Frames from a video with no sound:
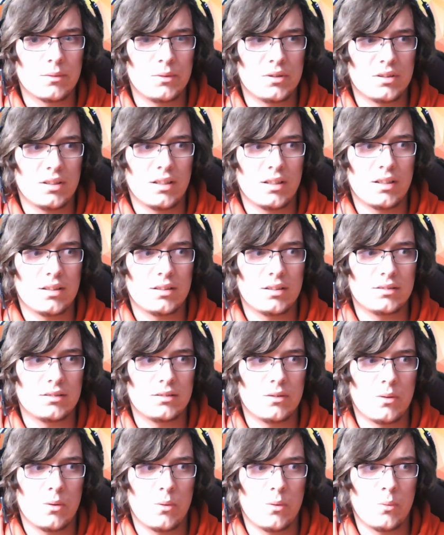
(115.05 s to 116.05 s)
It's like,
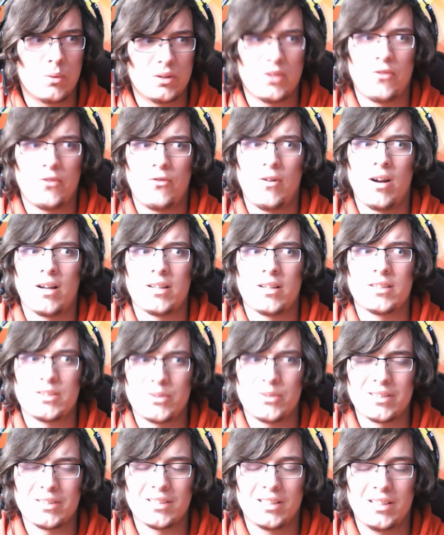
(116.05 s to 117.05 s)
what the fuck,
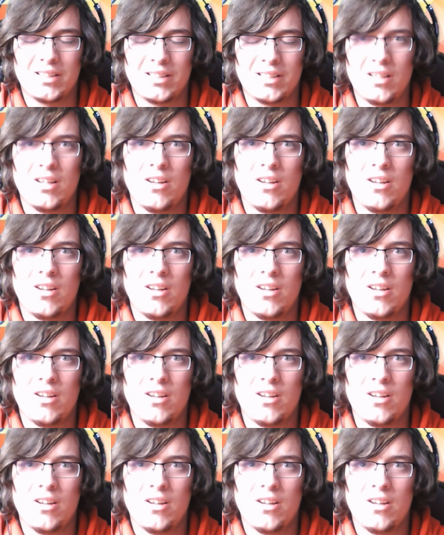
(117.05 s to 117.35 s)
seriously?